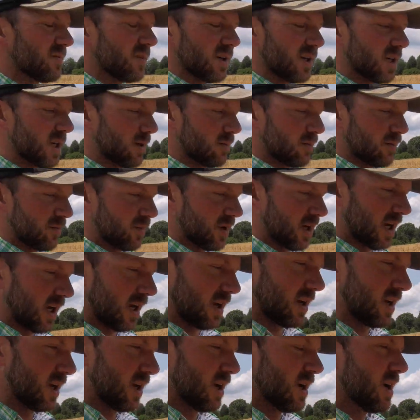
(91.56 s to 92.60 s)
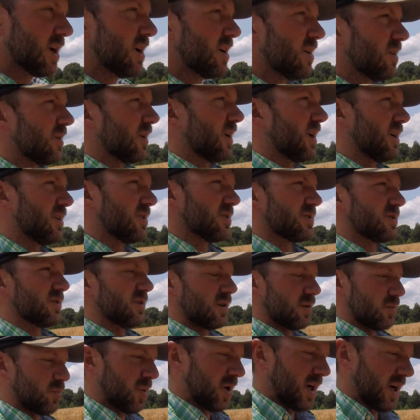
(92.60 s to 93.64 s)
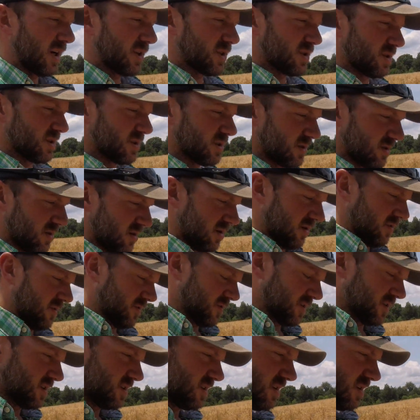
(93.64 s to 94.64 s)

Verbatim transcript: ain't coming back. Right here's another patch of stuff